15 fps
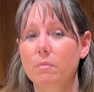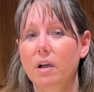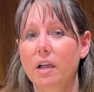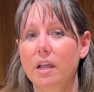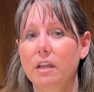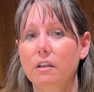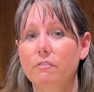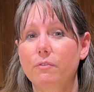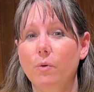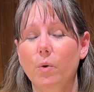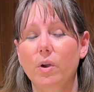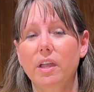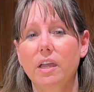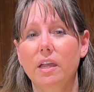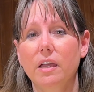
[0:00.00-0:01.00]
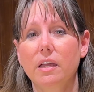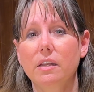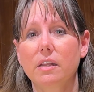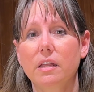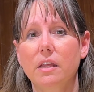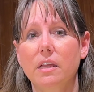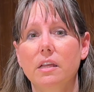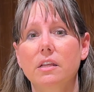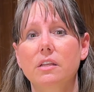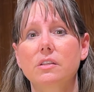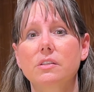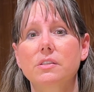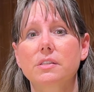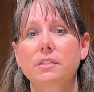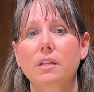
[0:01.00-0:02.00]
mind for it
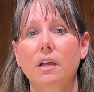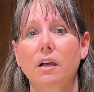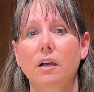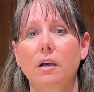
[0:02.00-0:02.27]
is